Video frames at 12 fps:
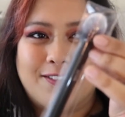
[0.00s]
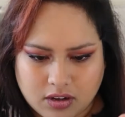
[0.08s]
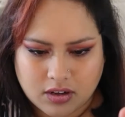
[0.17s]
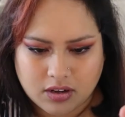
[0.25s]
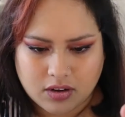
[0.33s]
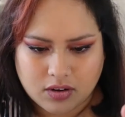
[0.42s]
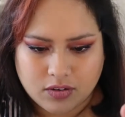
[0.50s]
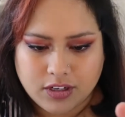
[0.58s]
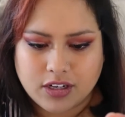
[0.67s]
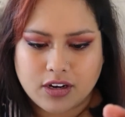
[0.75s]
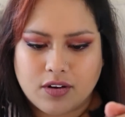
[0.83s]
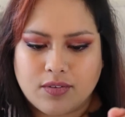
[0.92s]
Oh,
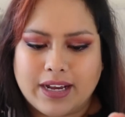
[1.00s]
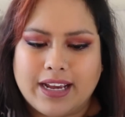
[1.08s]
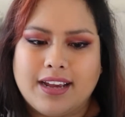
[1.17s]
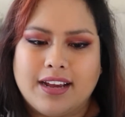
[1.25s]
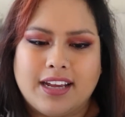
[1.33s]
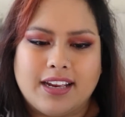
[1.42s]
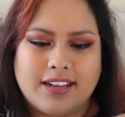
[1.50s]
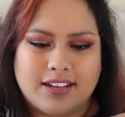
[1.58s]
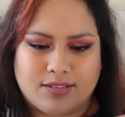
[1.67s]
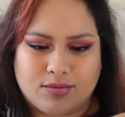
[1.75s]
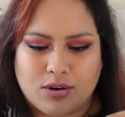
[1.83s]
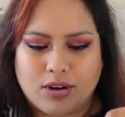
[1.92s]
you know what? It
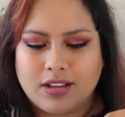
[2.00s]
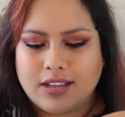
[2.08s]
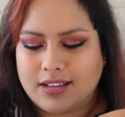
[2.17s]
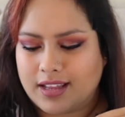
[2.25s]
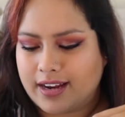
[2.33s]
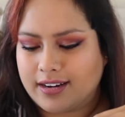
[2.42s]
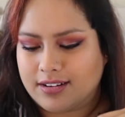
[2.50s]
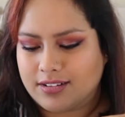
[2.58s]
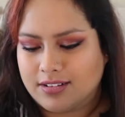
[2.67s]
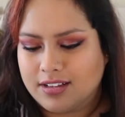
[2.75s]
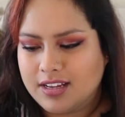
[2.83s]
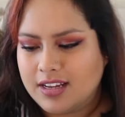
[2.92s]
is Royal and
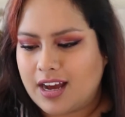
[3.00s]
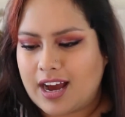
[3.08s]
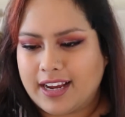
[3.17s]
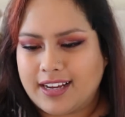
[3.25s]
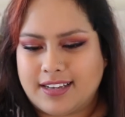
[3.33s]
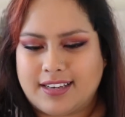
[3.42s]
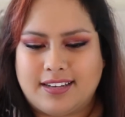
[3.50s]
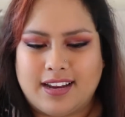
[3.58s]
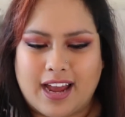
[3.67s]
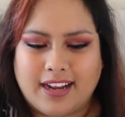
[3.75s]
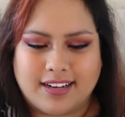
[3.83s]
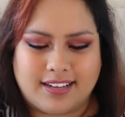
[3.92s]
Langnickel. I
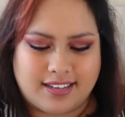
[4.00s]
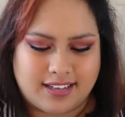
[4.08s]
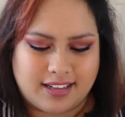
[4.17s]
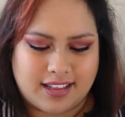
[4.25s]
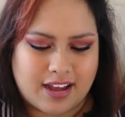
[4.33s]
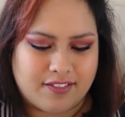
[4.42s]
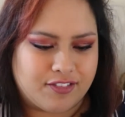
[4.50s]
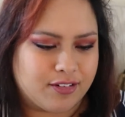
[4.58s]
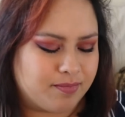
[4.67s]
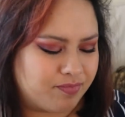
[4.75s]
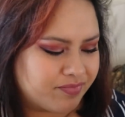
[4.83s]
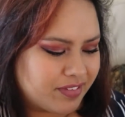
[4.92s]
could see that
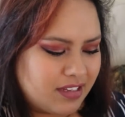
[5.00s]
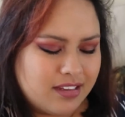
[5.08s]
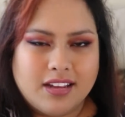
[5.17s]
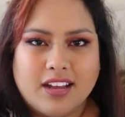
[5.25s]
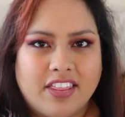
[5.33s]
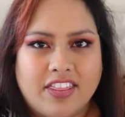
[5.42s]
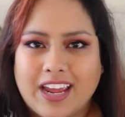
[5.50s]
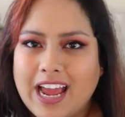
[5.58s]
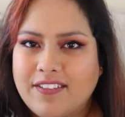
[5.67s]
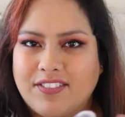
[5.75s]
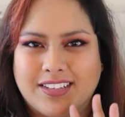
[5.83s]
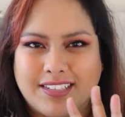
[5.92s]
from, they
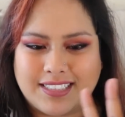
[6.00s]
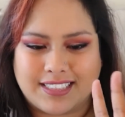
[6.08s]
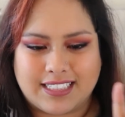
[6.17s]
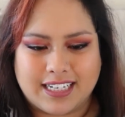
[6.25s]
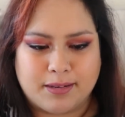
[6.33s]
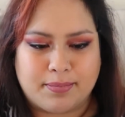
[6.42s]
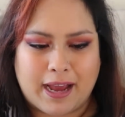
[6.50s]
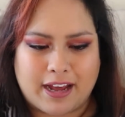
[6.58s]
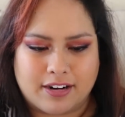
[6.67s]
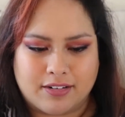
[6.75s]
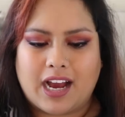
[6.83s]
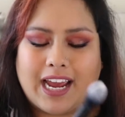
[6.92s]
have a distinct
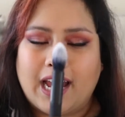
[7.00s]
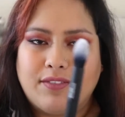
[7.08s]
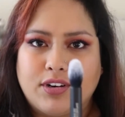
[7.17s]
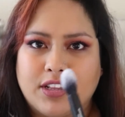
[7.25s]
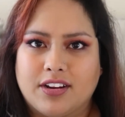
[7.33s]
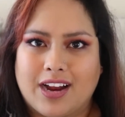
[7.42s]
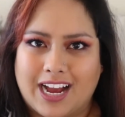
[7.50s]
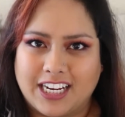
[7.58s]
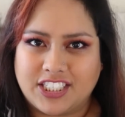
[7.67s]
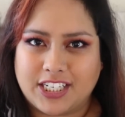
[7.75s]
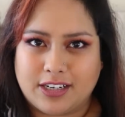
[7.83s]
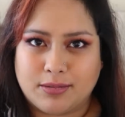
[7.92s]
pattern. I have one of their
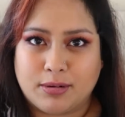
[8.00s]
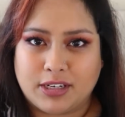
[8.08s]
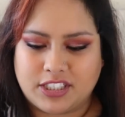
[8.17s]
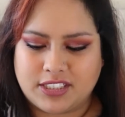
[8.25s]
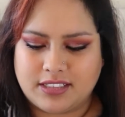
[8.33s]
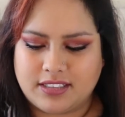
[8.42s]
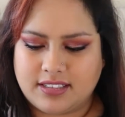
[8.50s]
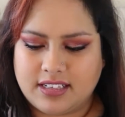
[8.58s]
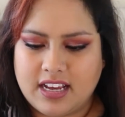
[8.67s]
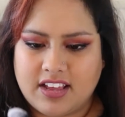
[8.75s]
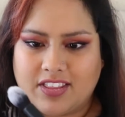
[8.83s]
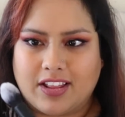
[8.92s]
eyeshadow brushes
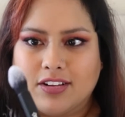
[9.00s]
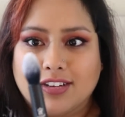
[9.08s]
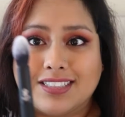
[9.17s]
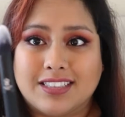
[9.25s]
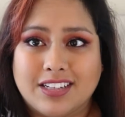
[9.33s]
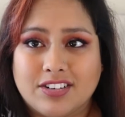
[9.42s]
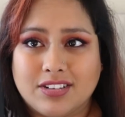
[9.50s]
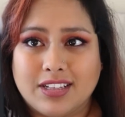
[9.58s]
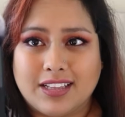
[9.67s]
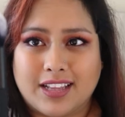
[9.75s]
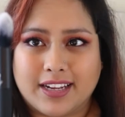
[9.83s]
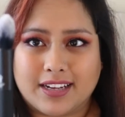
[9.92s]
that looks
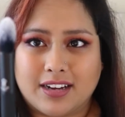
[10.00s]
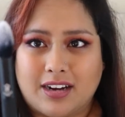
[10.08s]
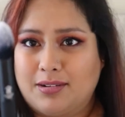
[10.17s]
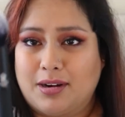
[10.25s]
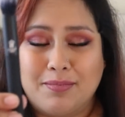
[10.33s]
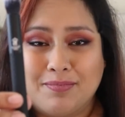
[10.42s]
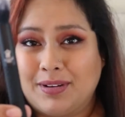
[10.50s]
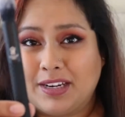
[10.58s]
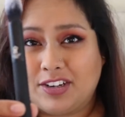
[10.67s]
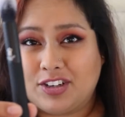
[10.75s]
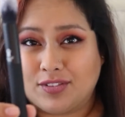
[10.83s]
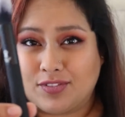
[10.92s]
literally like a
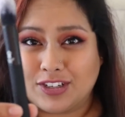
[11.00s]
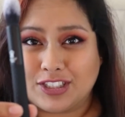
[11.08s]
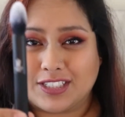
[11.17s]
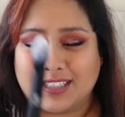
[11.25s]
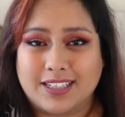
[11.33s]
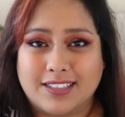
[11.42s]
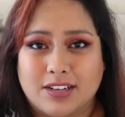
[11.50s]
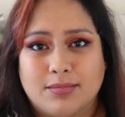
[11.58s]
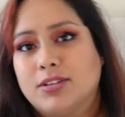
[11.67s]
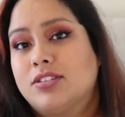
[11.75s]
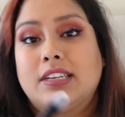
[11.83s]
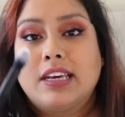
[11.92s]
miniature version of this
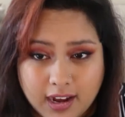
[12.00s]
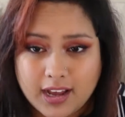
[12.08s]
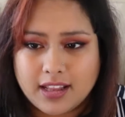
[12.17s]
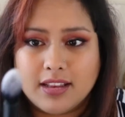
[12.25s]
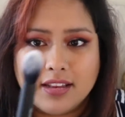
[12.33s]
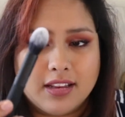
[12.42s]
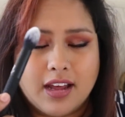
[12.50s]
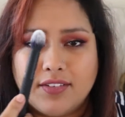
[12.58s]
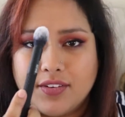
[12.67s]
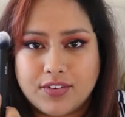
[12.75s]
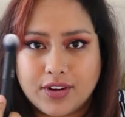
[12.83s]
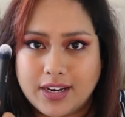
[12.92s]
almost. I love
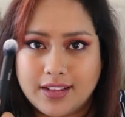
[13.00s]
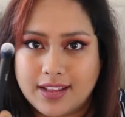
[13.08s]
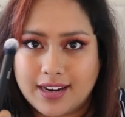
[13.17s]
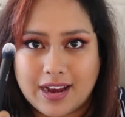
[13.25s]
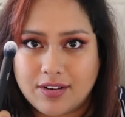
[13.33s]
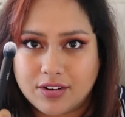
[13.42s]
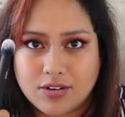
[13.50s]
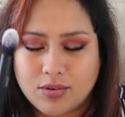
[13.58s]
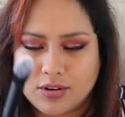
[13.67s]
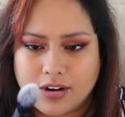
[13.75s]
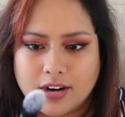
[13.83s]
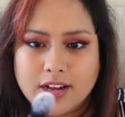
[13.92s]
it for getting that outer
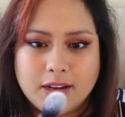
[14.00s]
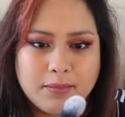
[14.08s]
corner.